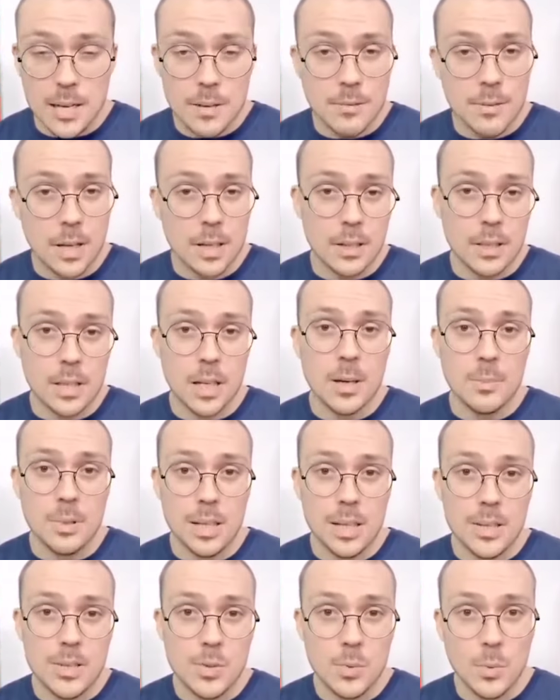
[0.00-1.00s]
and company
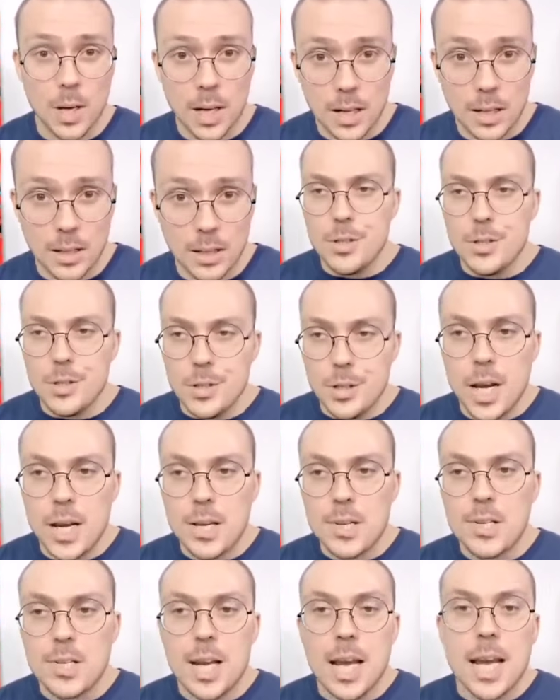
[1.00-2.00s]
as well.
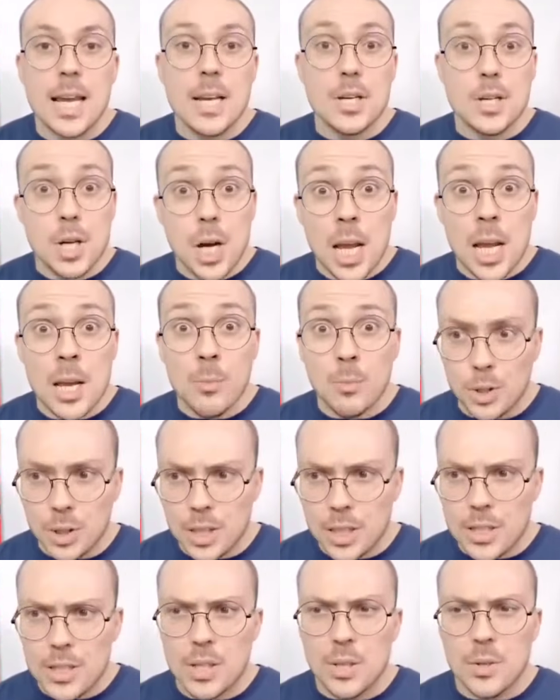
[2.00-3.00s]
Just a shame, really,
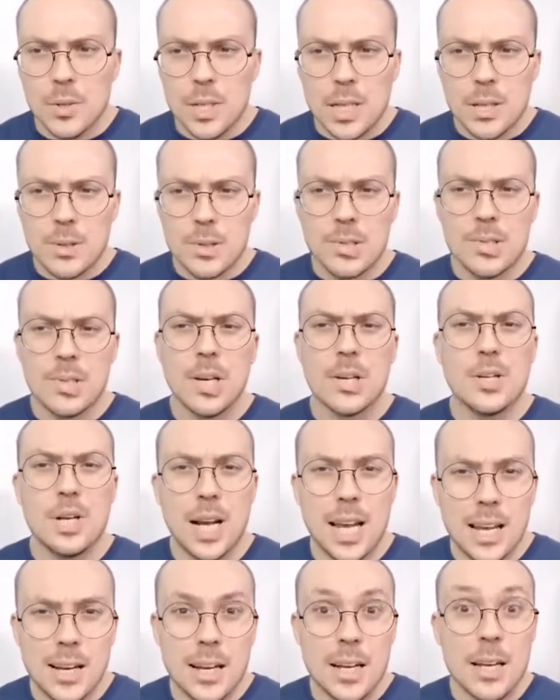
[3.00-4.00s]
to hear such
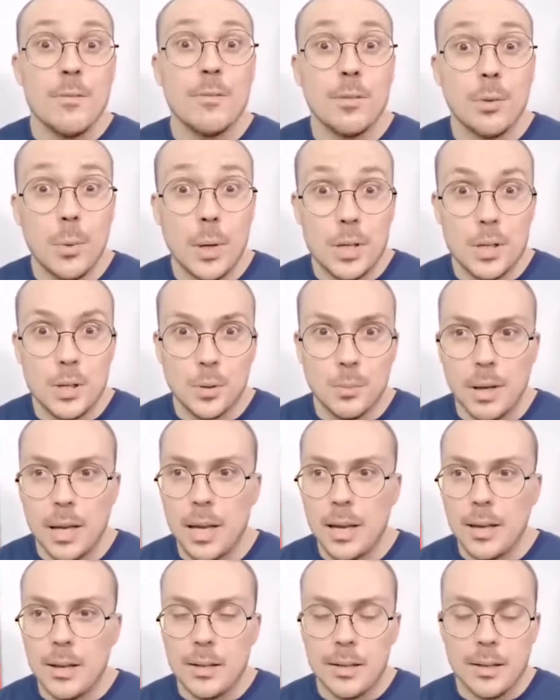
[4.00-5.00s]
an influential
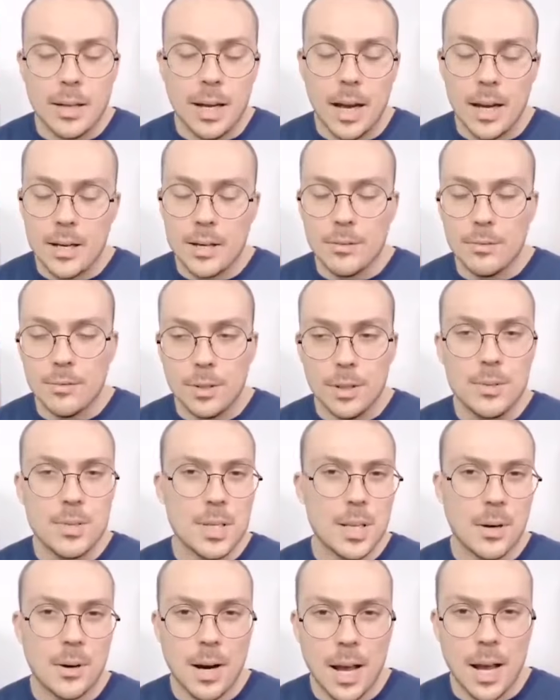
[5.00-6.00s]
band kind of lose
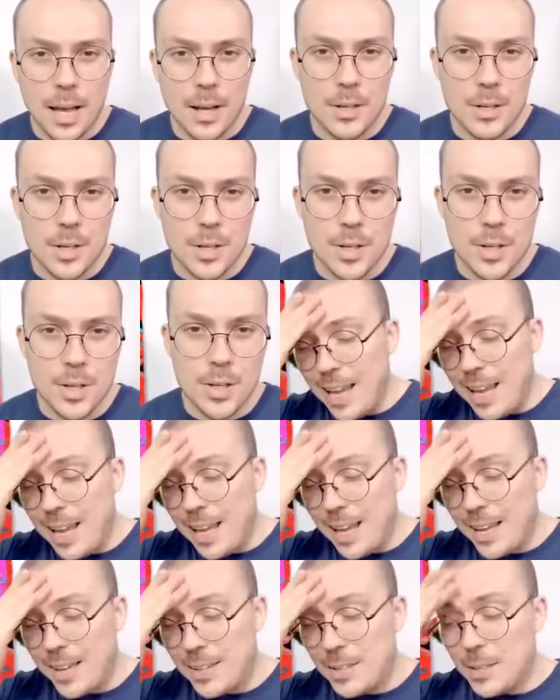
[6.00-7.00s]
their edge,
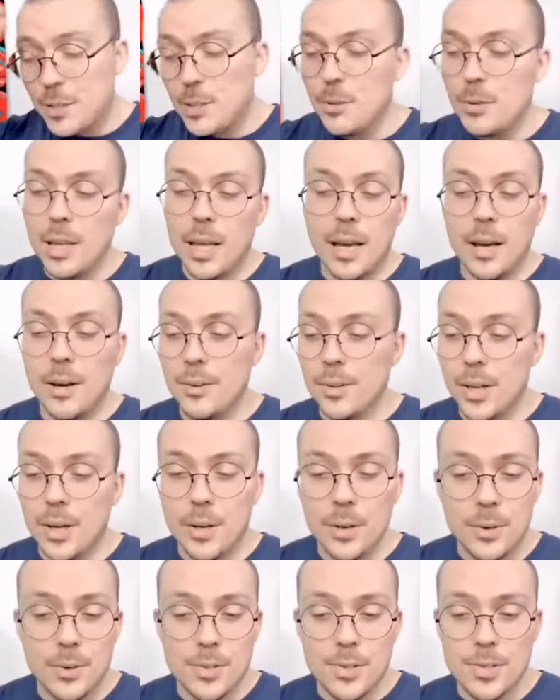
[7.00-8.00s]
and who the hell
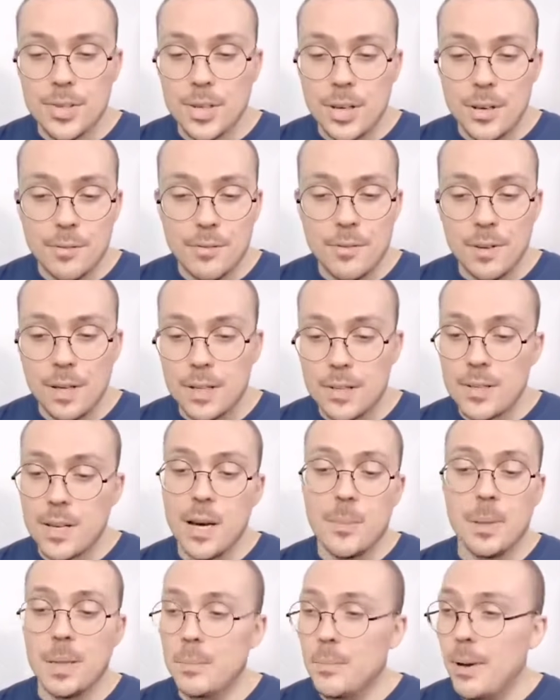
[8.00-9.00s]
knows if it's
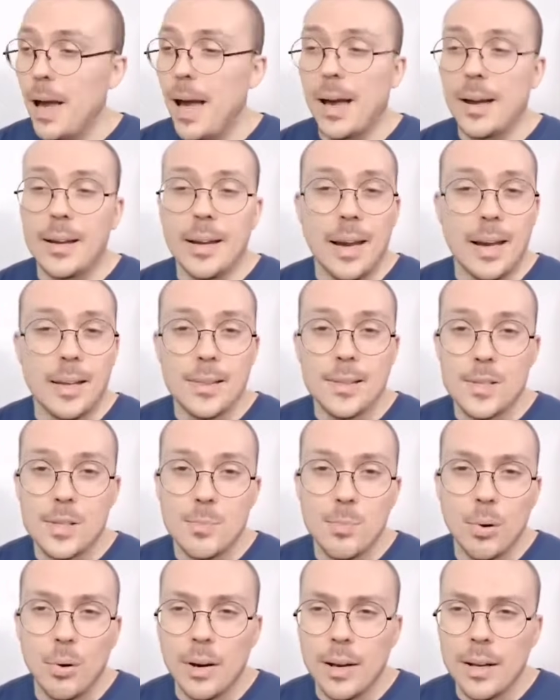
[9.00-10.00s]
coming back at this
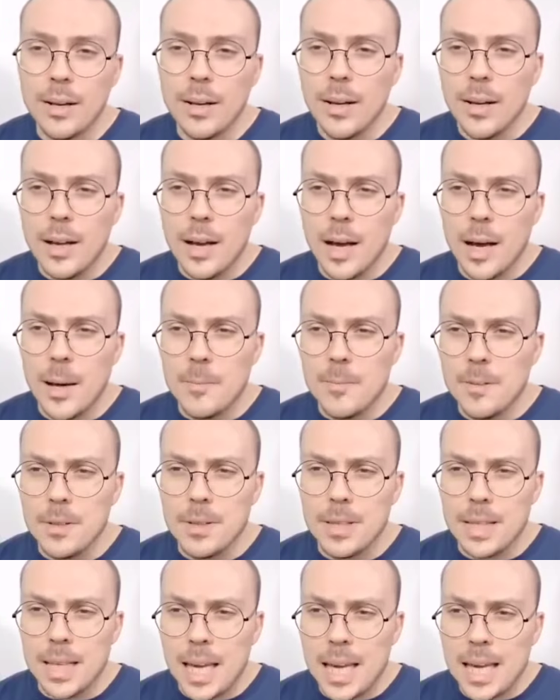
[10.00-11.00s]
point. I'm
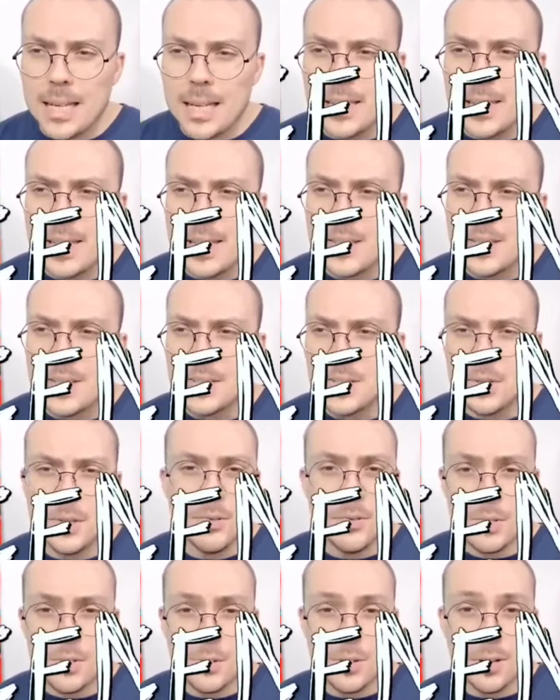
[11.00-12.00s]
feeling a decent 2
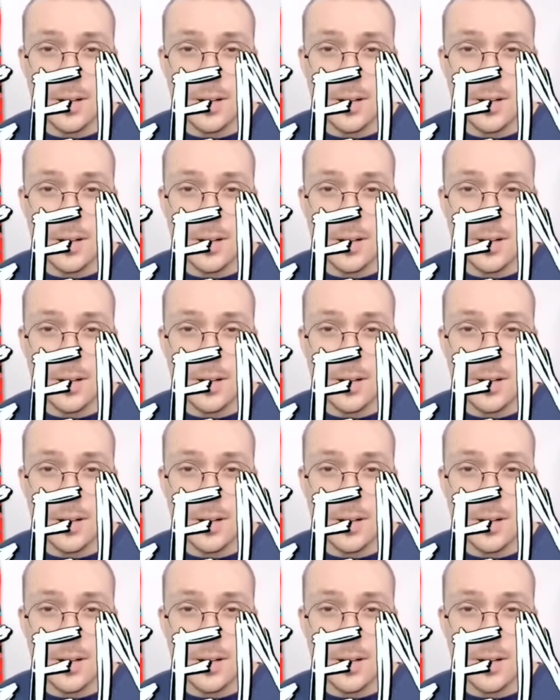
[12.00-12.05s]
strong